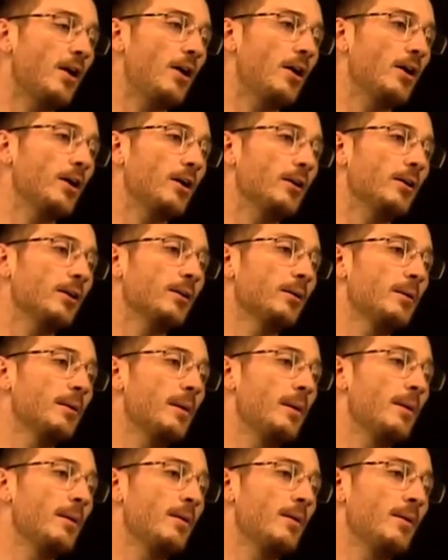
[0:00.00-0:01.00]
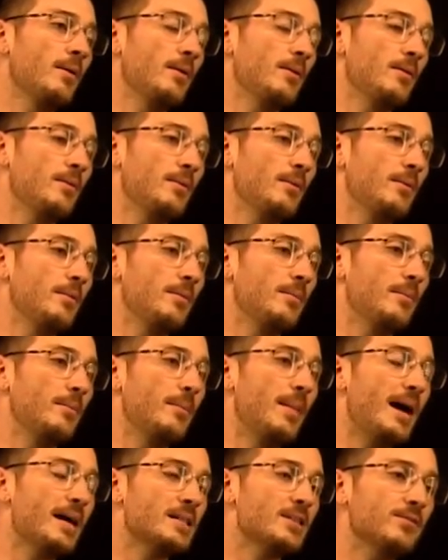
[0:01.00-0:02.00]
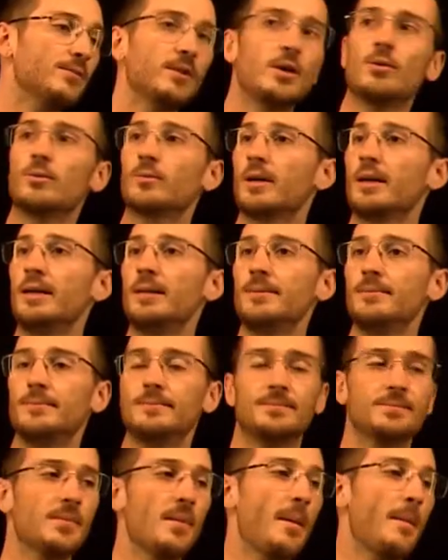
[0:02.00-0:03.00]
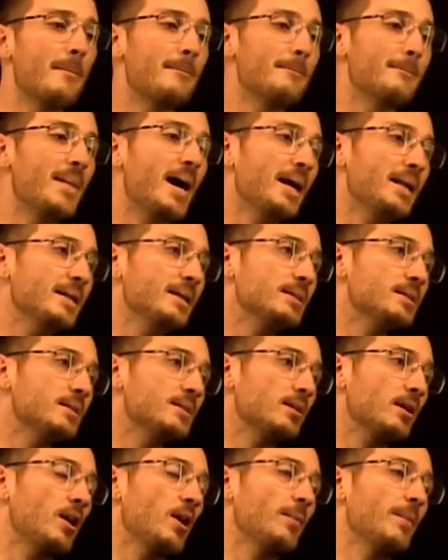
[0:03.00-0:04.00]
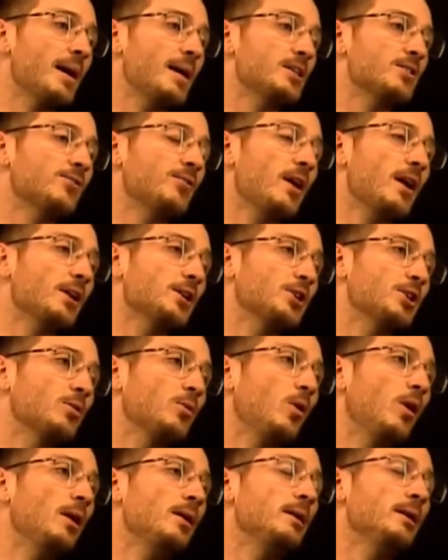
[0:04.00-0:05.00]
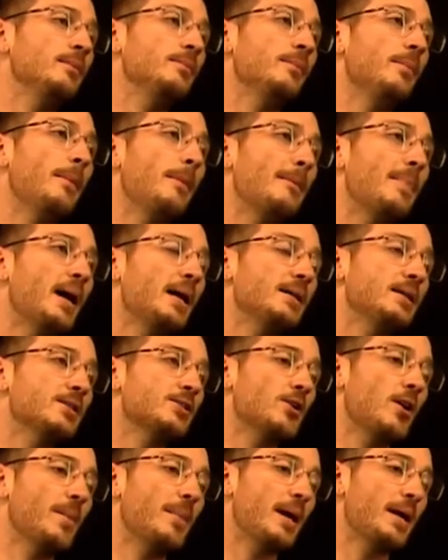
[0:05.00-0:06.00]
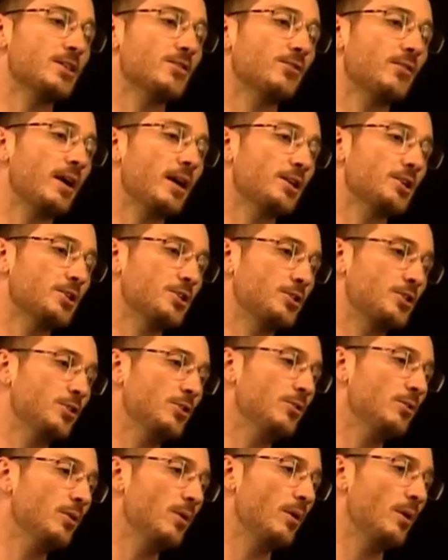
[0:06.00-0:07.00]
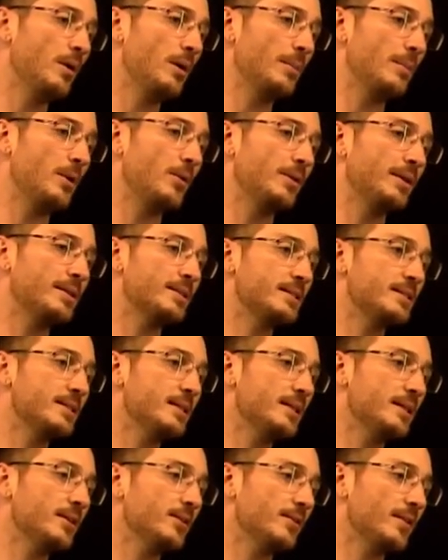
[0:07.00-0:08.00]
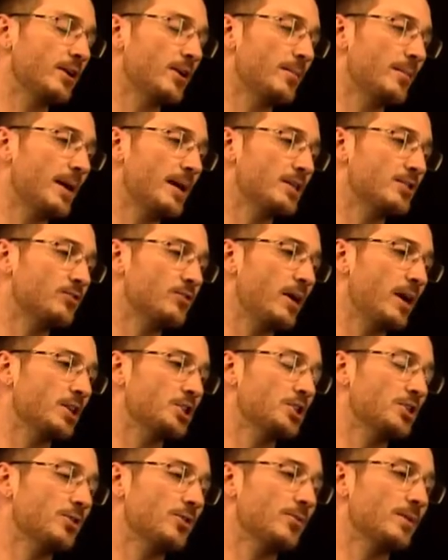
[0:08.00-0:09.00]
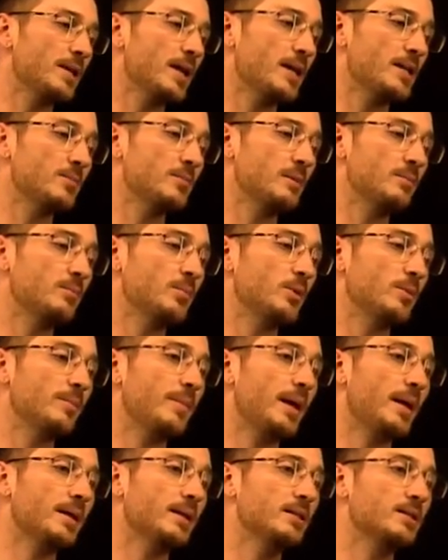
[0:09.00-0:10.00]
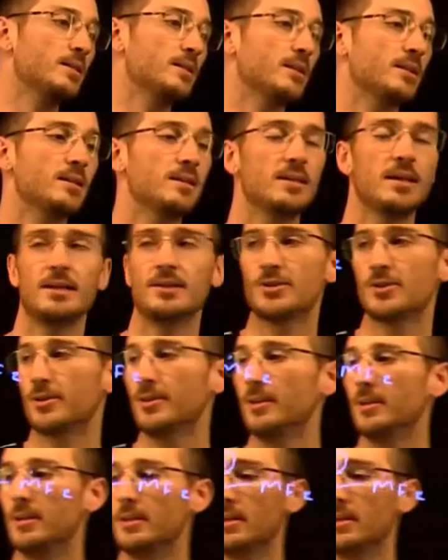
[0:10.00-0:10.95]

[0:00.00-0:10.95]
our mass flow rate minus our mass fraction 1 minus our mass fraction 2. But we can see here that our mass fraction 3 has been put back into the condenser.